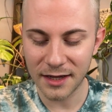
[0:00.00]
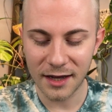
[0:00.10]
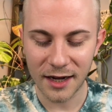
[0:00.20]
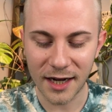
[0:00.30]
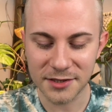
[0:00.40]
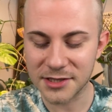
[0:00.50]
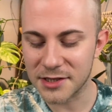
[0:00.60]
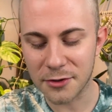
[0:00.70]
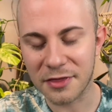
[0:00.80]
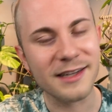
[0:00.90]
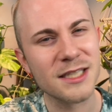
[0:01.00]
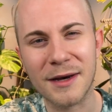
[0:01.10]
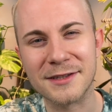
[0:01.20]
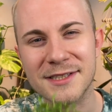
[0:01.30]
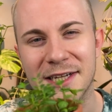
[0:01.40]
Uh, just little things about
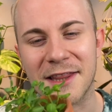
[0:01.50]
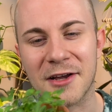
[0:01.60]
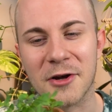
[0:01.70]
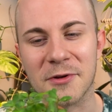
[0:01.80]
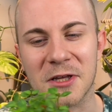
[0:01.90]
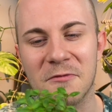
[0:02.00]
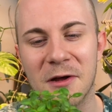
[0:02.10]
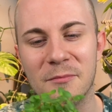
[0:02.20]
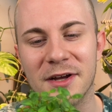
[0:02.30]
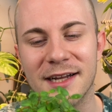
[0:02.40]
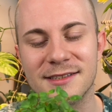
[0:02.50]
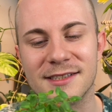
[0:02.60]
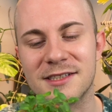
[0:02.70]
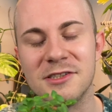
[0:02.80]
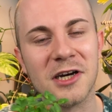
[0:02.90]
this that I think are really fun, but it's
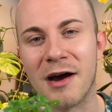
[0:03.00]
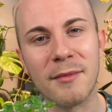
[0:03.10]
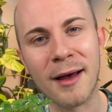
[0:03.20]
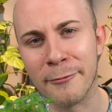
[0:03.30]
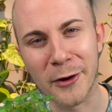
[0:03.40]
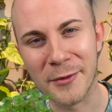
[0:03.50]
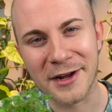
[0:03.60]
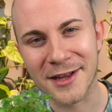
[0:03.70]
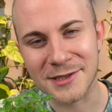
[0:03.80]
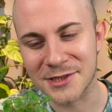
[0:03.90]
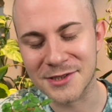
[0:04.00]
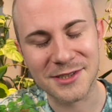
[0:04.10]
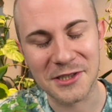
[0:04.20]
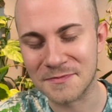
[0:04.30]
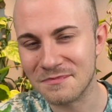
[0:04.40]
just, you know, I'm a peperomia collector,
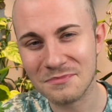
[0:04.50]
so